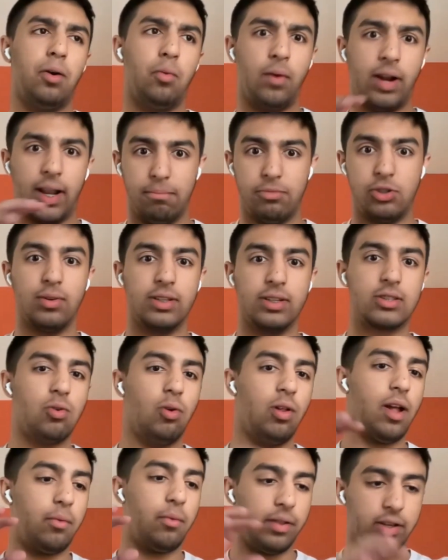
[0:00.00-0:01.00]
But when I'm doing
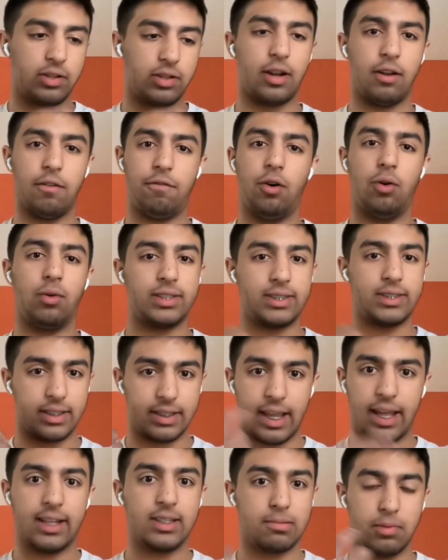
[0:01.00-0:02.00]
school, I really try to focus
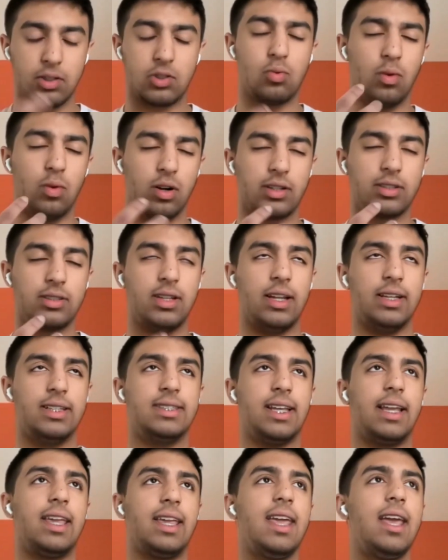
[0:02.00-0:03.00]
and get as much work done
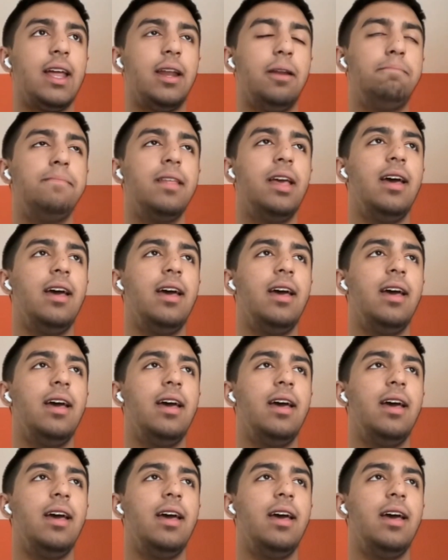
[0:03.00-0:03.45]
as I can,